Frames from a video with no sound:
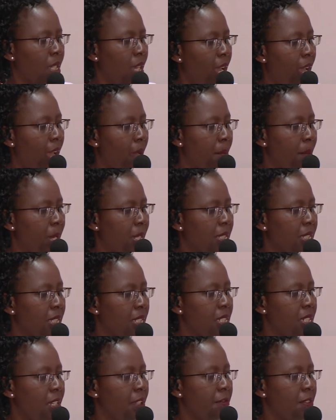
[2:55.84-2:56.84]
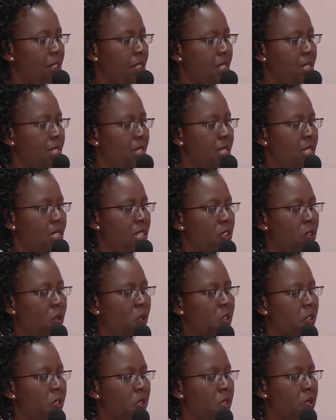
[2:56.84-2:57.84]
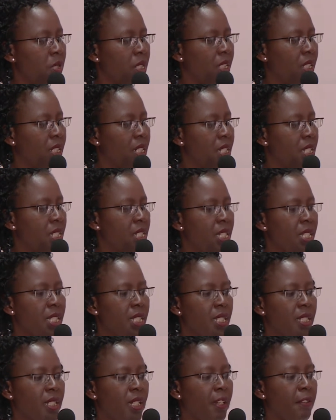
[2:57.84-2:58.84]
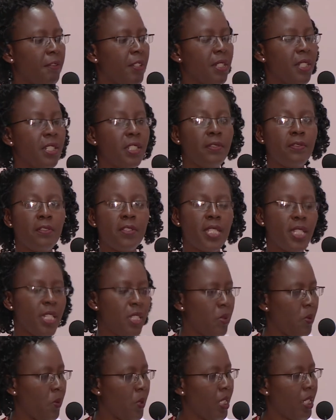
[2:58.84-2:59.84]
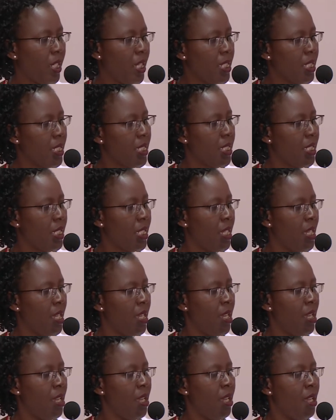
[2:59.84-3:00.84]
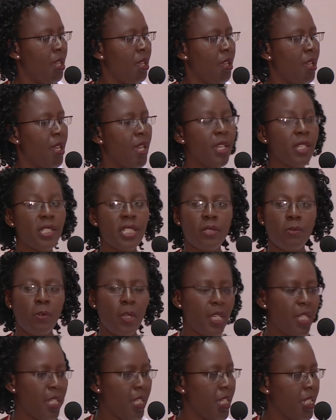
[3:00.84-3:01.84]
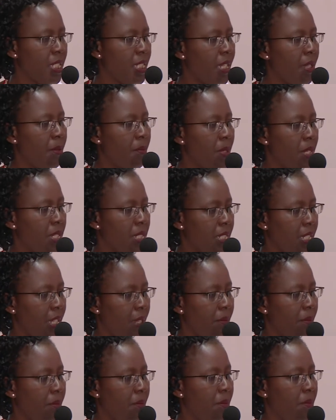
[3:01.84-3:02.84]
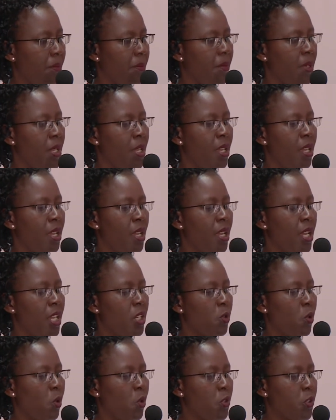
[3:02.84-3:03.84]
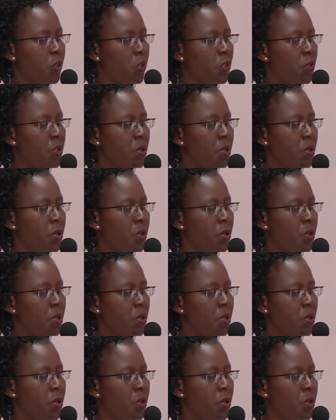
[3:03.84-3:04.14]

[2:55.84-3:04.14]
Among the interventions is also to increase testing coverage for sex workers, as well as MSM, and also to